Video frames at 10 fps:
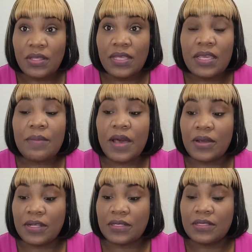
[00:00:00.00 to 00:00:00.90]
Think
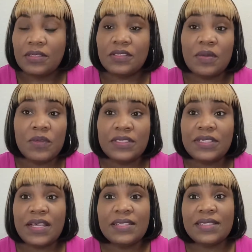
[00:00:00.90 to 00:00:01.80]
about it. Someone
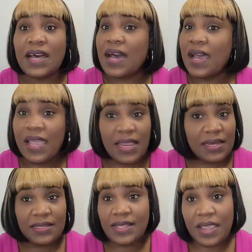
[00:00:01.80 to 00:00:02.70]
says, I
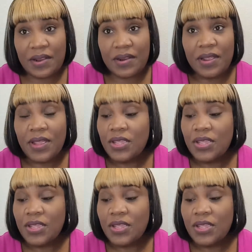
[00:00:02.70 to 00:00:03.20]
hate this hair.